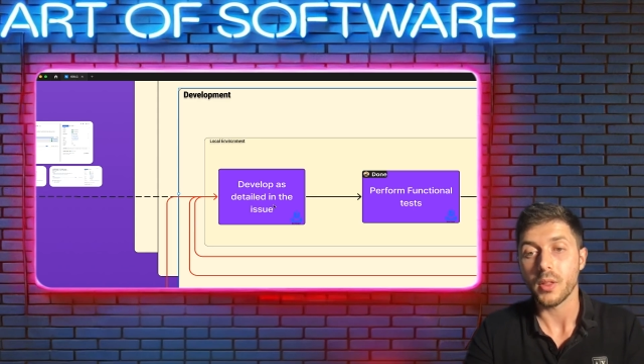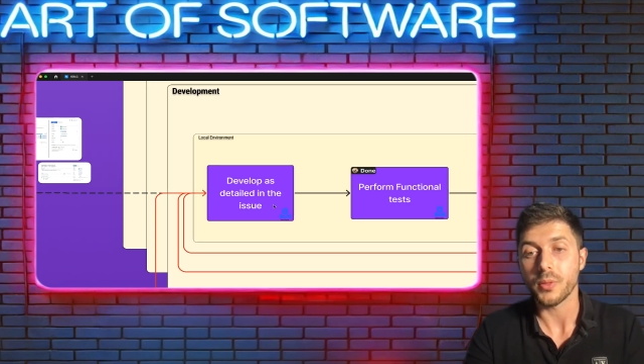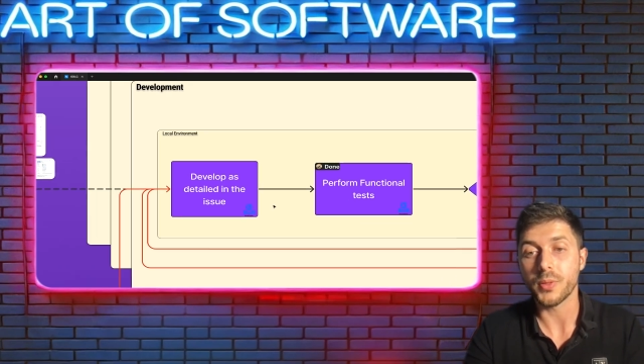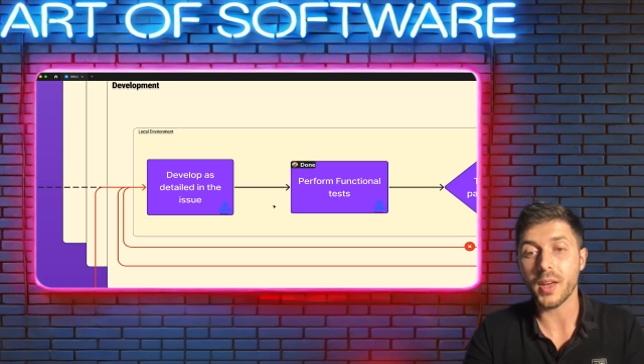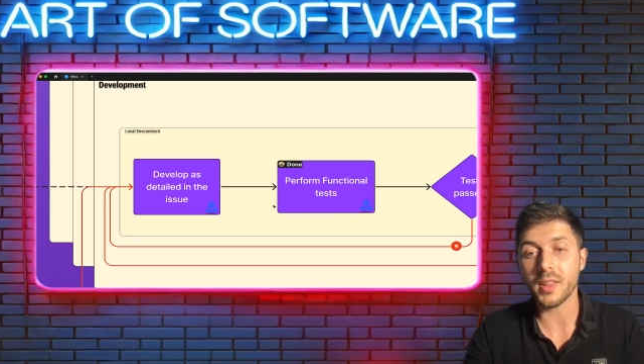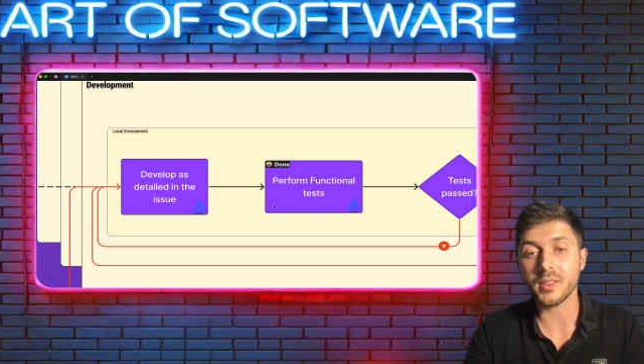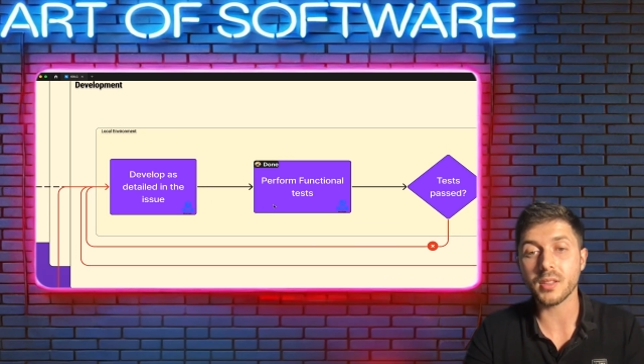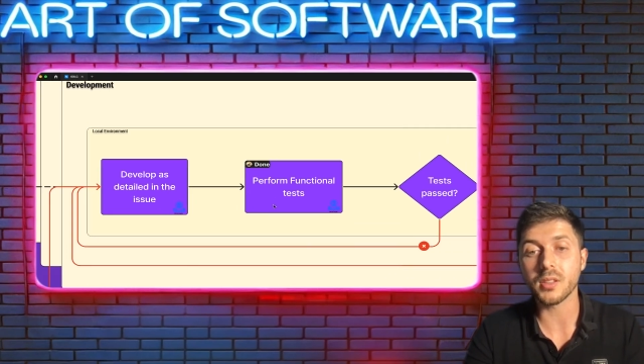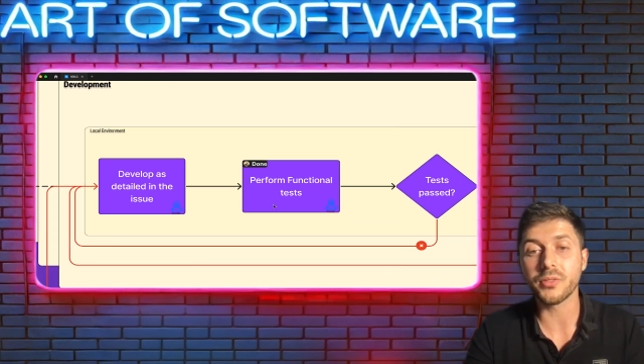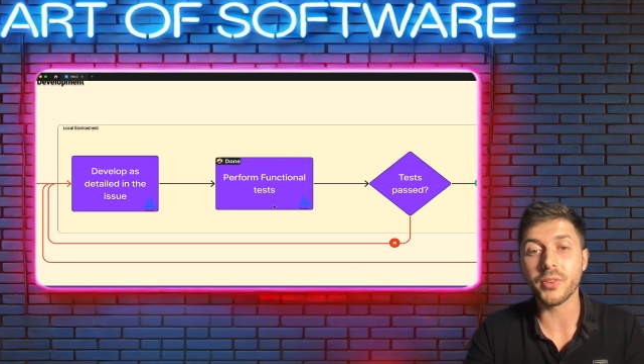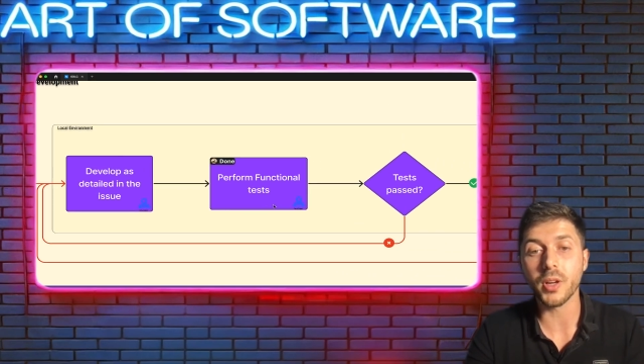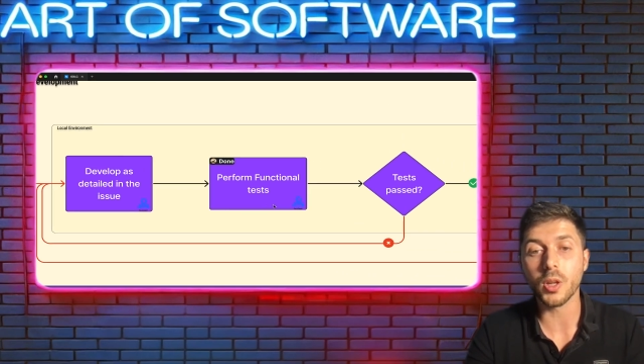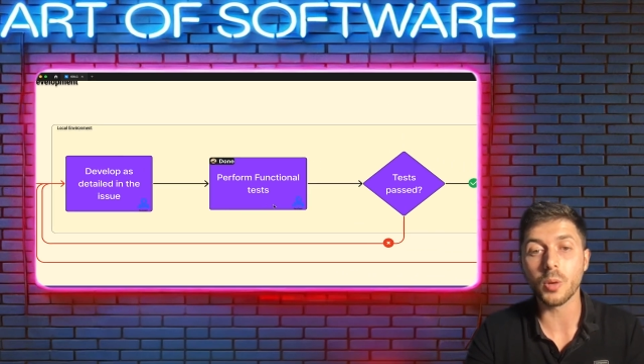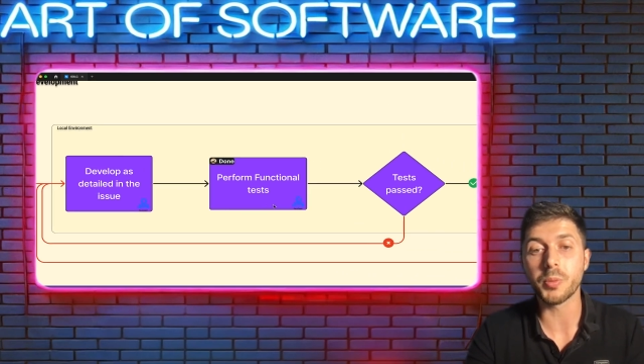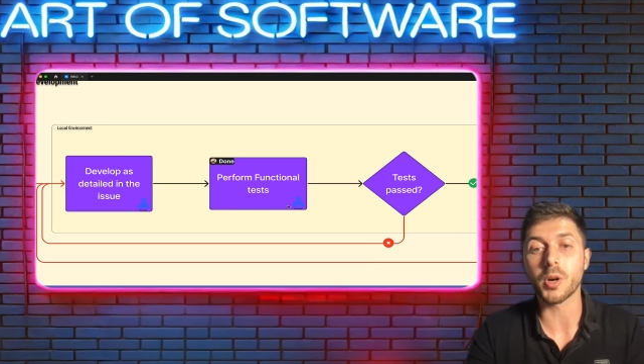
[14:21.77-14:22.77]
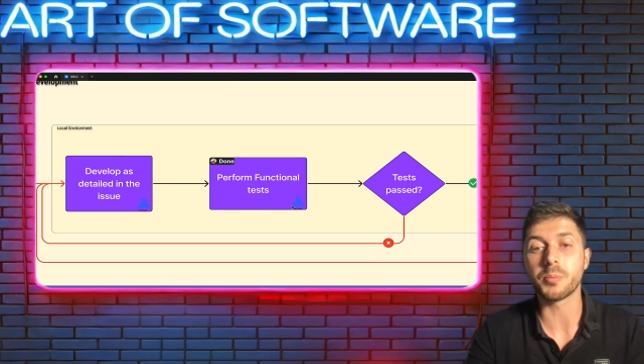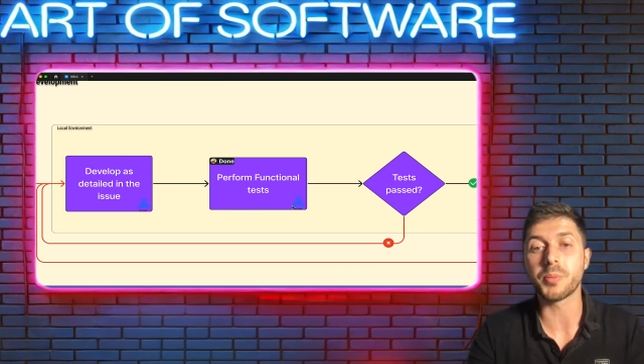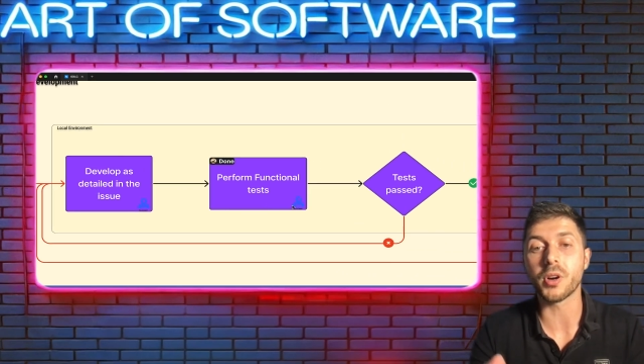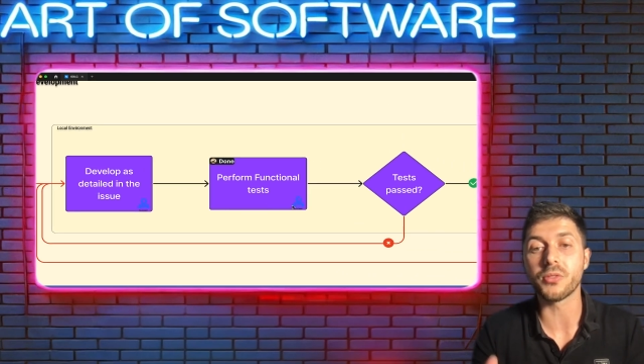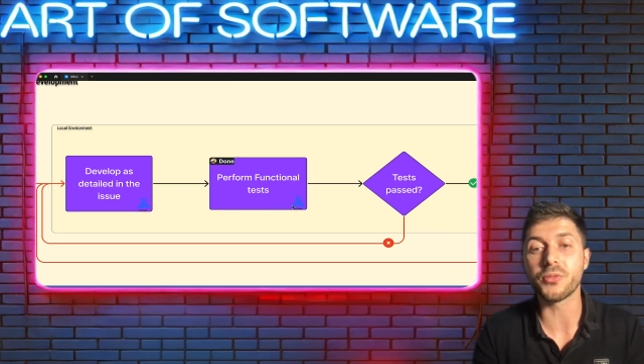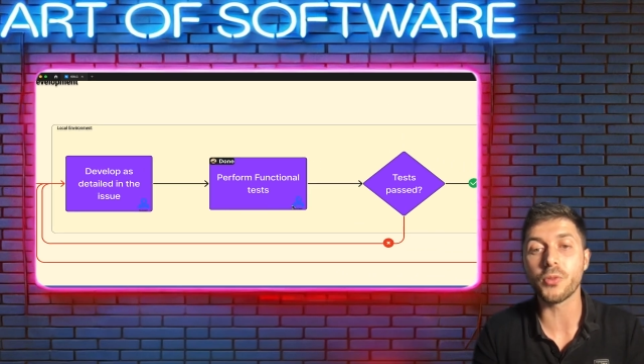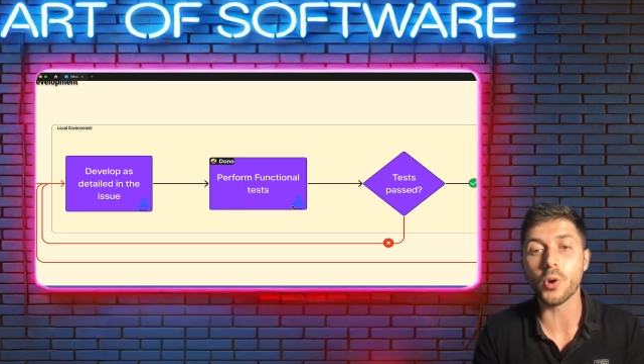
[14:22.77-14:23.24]
Then the developer
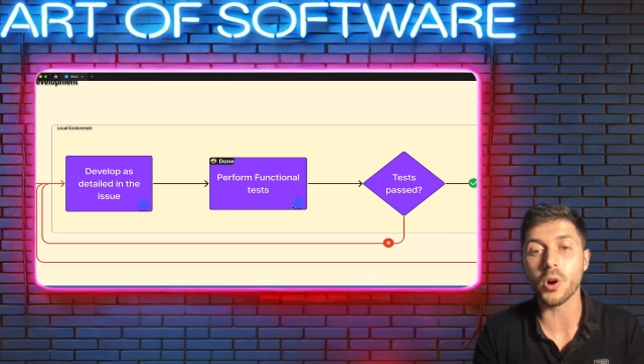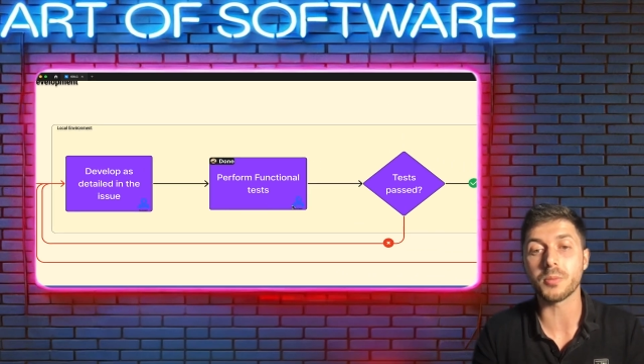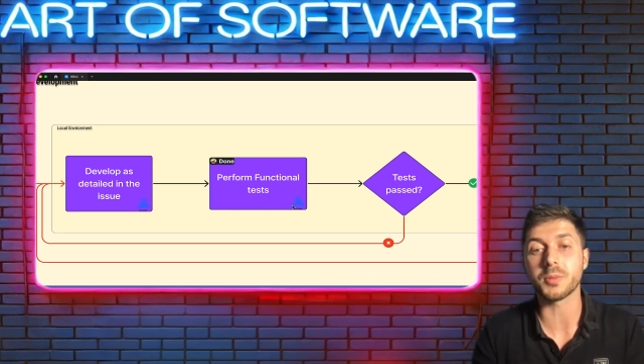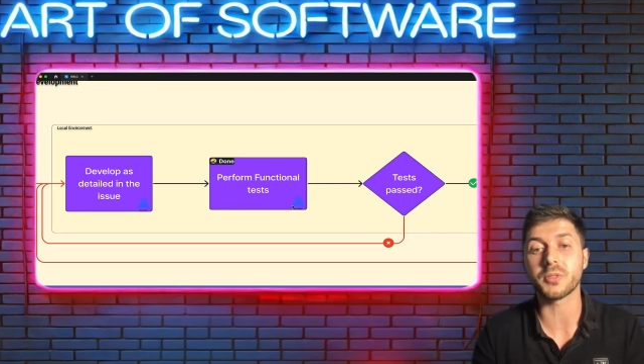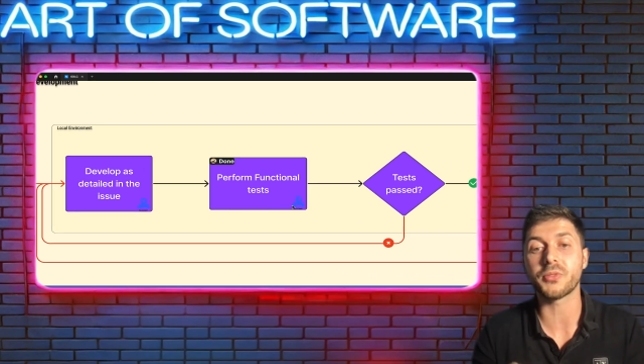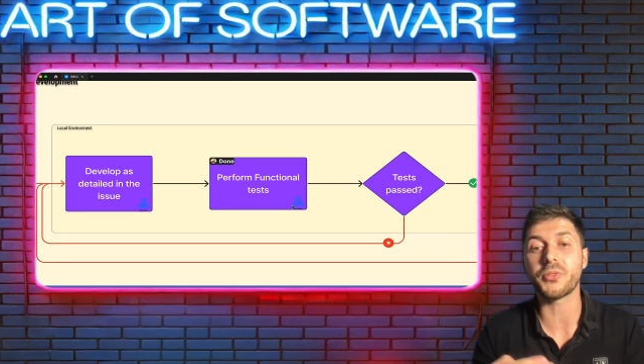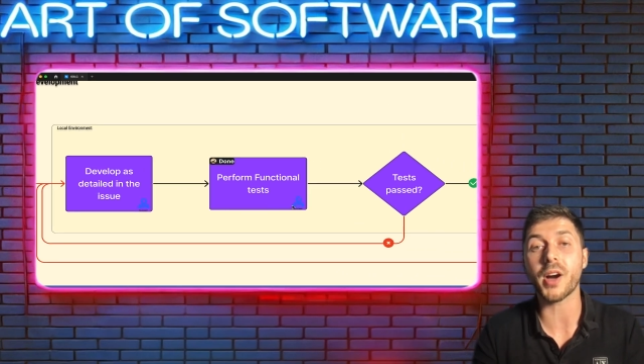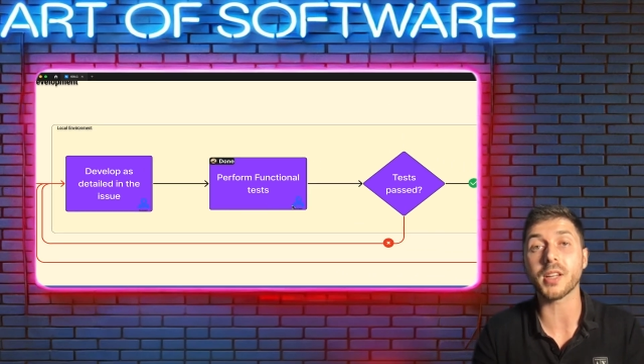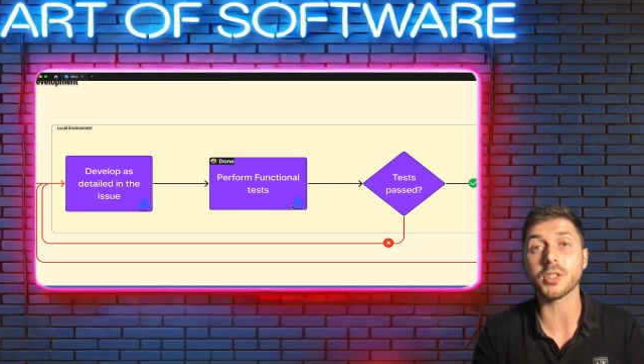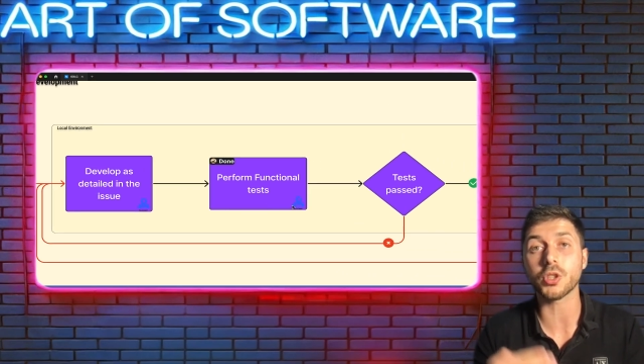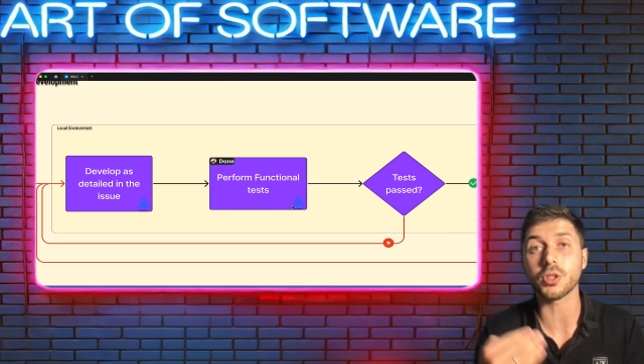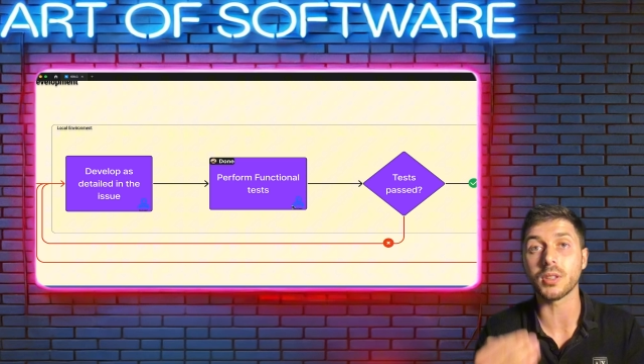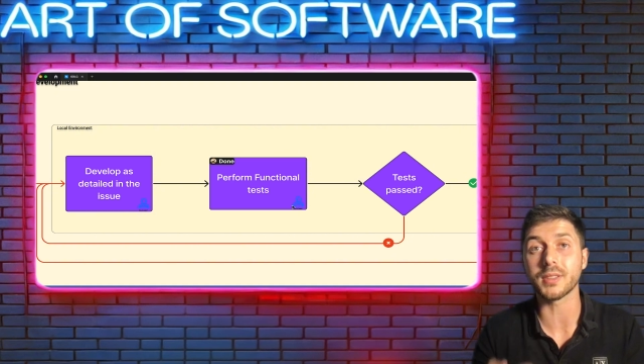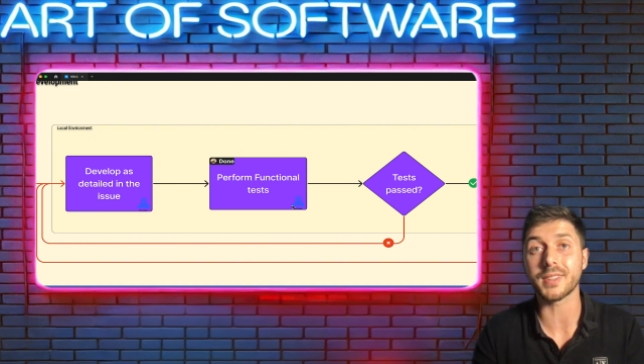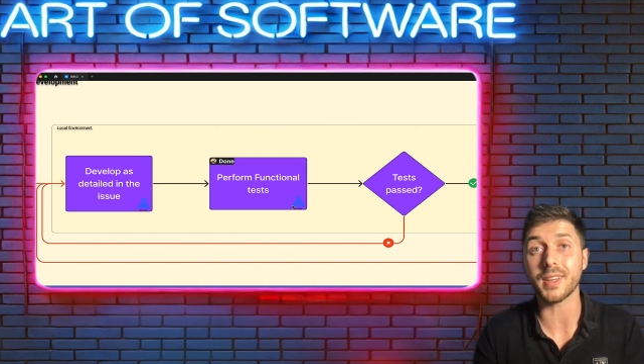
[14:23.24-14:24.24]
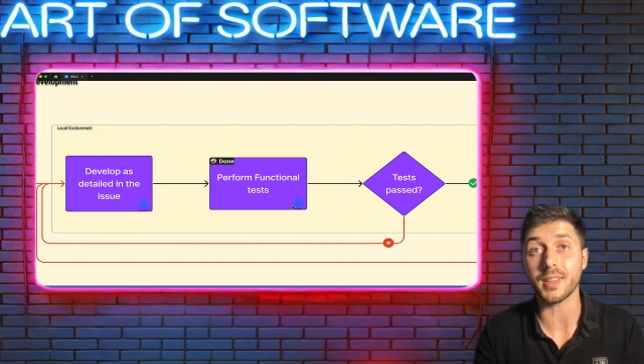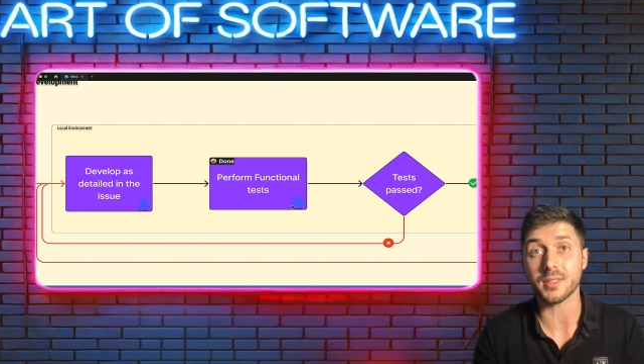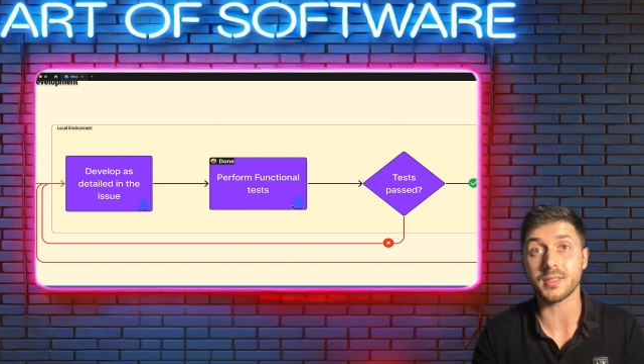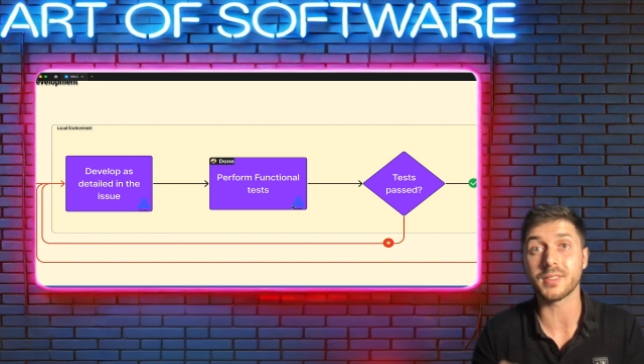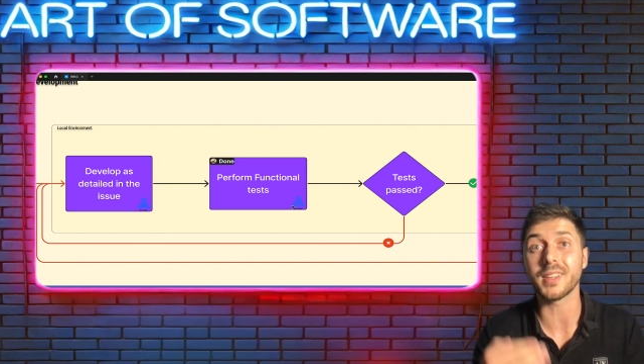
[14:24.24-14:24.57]
performs functional tests,